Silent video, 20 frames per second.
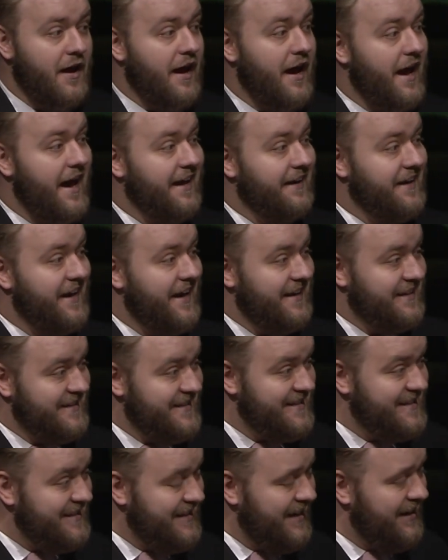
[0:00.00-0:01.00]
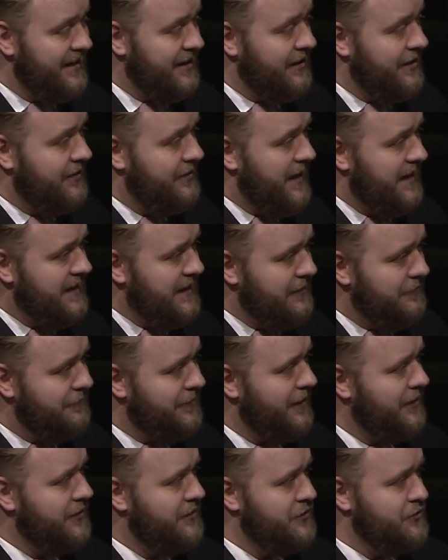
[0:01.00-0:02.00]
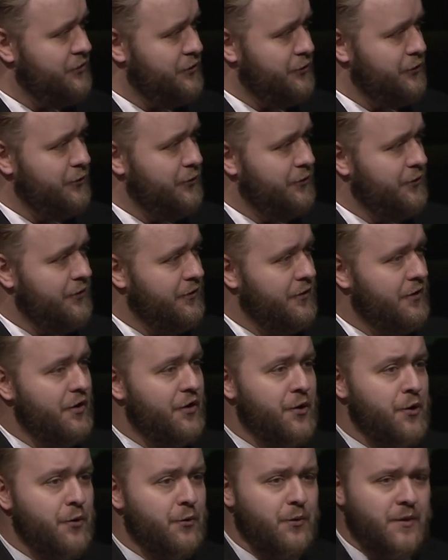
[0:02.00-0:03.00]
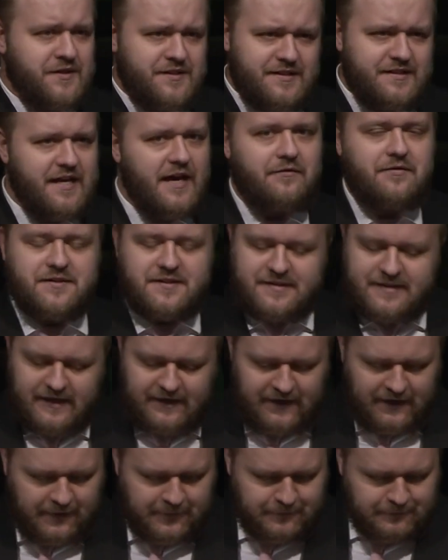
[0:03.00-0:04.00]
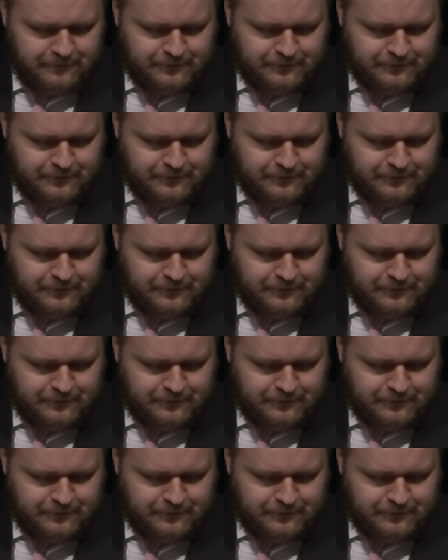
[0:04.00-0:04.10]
And his sin that he fell into was devastating.